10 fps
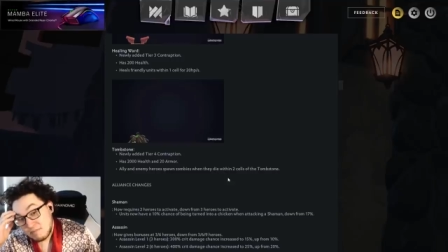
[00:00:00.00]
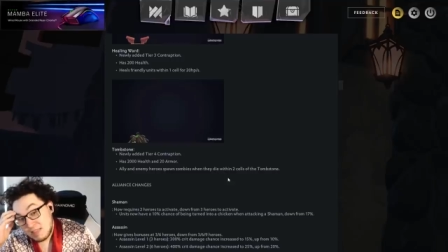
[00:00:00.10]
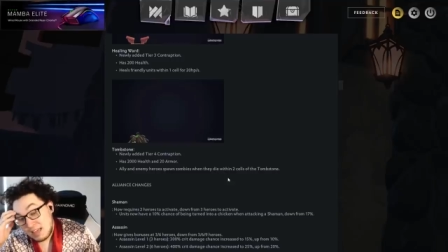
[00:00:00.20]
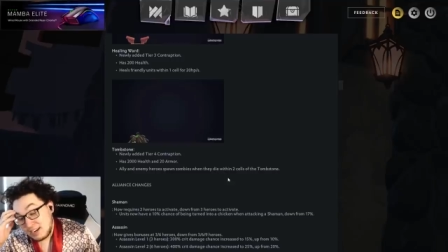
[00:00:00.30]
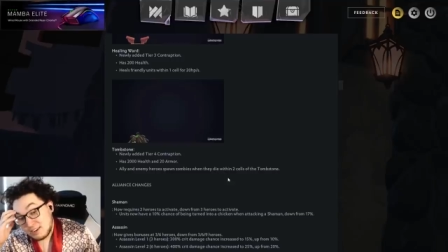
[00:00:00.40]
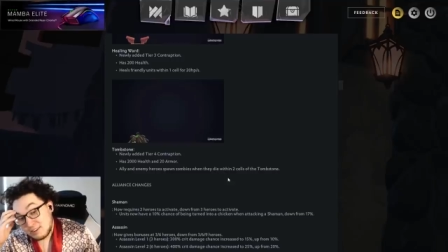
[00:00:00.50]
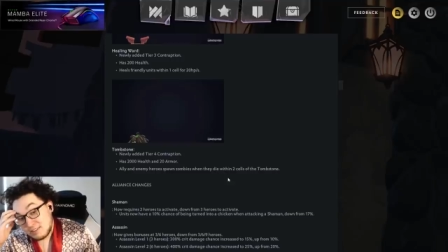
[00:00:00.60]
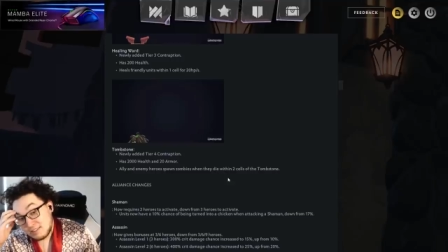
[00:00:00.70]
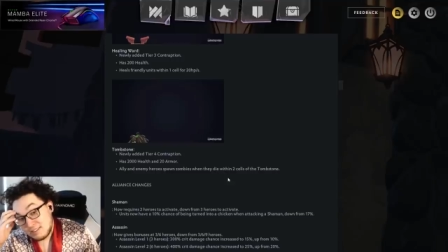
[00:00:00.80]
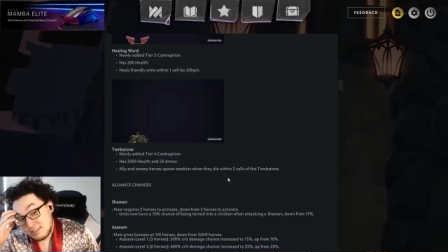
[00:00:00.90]
I don't know.
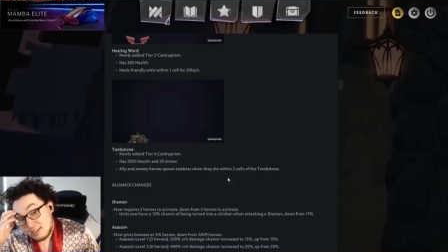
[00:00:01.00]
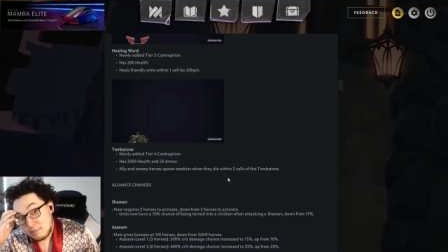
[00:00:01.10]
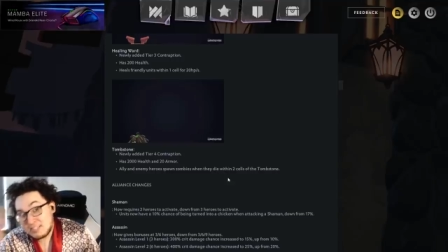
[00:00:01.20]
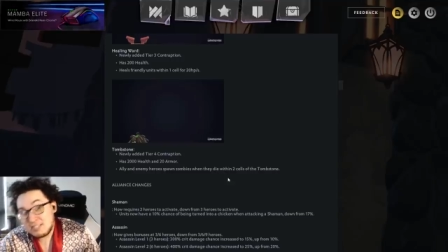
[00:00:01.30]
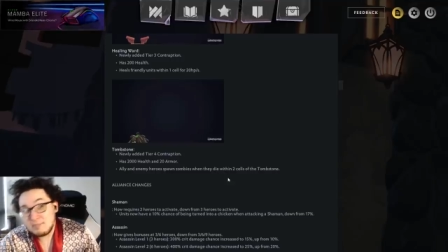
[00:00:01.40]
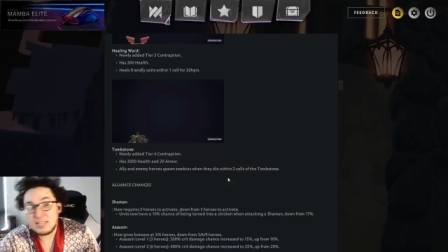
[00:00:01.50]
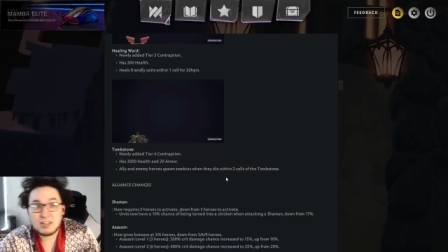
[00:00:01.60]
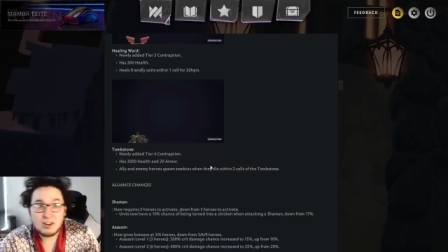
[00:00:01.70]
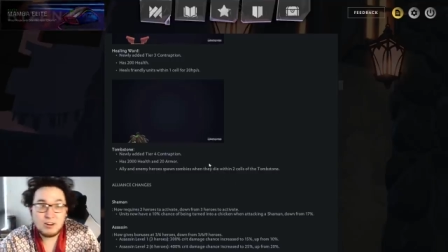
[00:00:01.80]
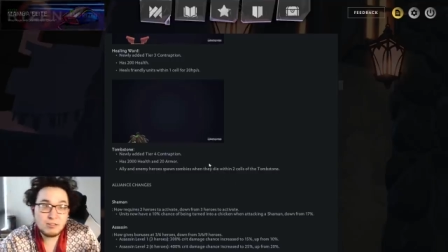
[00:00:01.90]
I mean, it seems like
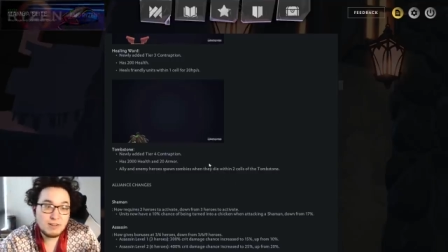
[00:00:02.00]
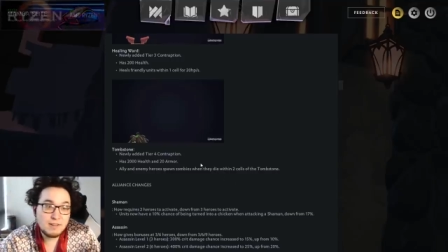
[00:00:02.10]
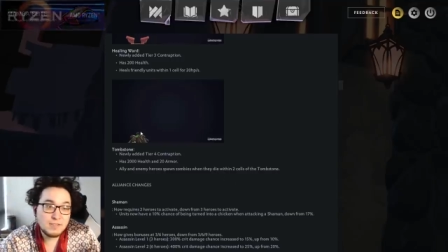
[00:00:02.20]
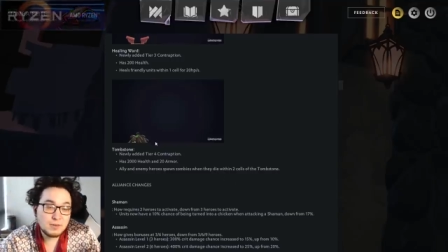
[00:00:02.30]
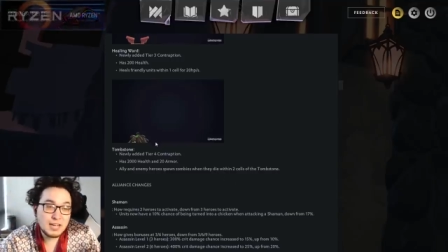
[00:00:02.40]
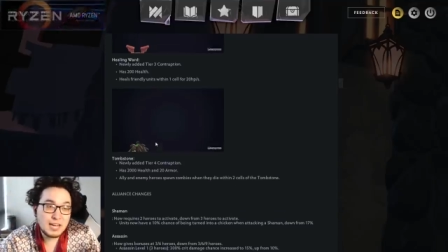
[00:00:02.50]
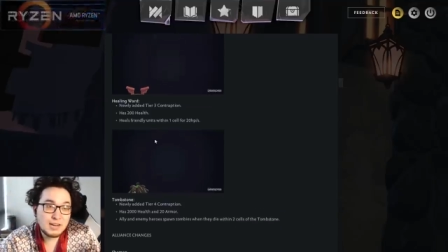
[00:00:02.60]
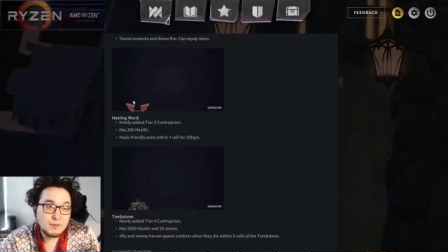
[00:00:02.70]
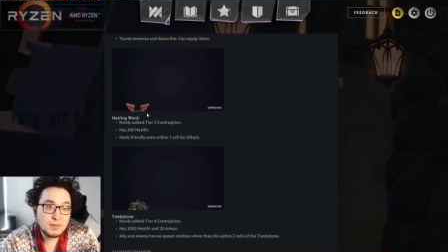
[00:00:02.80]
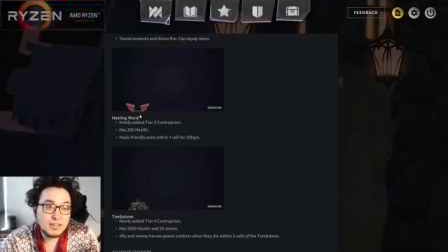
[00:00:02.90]
all 3 of them are kind of
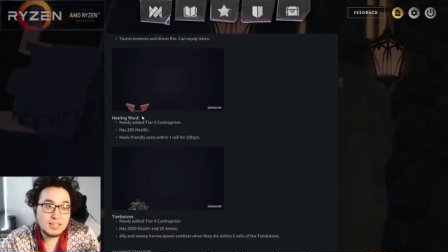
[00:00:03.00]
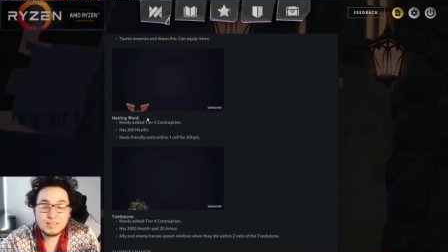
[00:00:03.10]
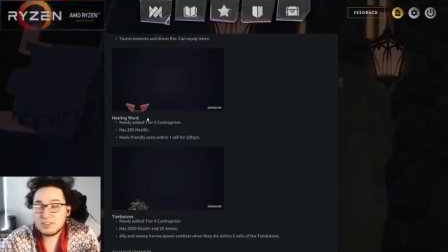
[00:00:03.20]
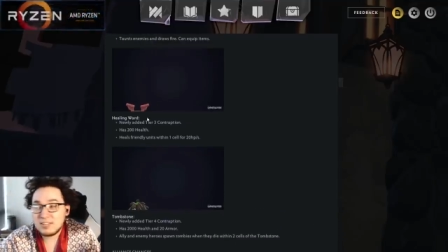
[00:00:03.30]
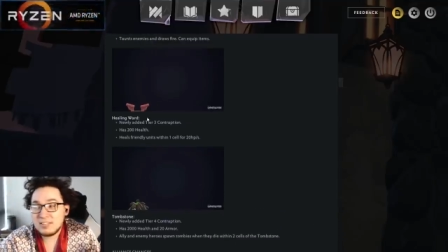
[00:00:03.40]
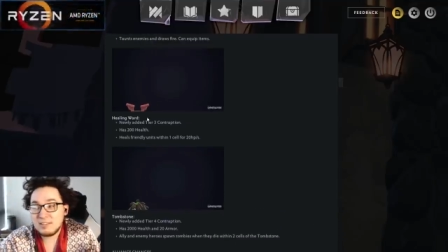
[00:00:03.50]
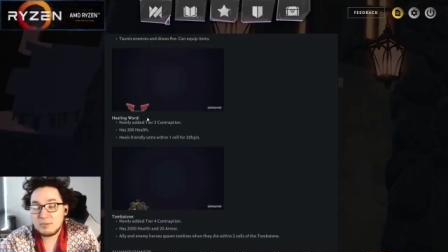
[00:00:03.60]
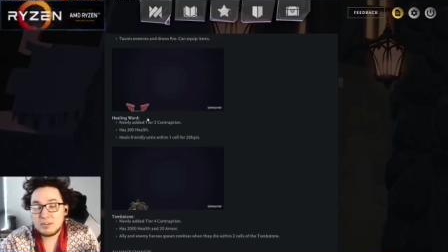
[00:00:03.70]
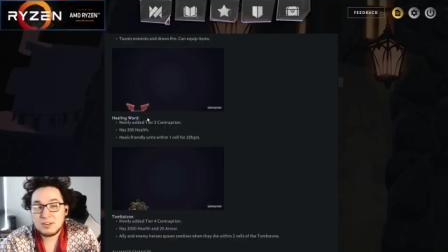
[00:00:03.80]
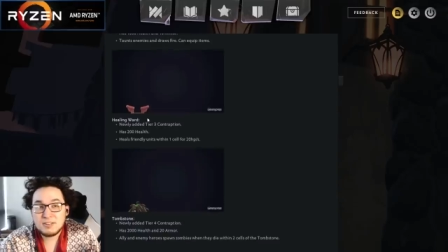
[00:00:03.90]
OP except for Healing
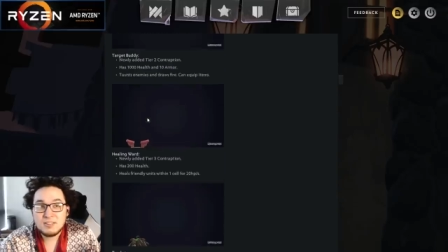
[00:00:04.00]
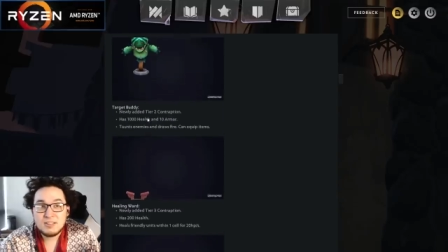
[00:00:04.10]
Word.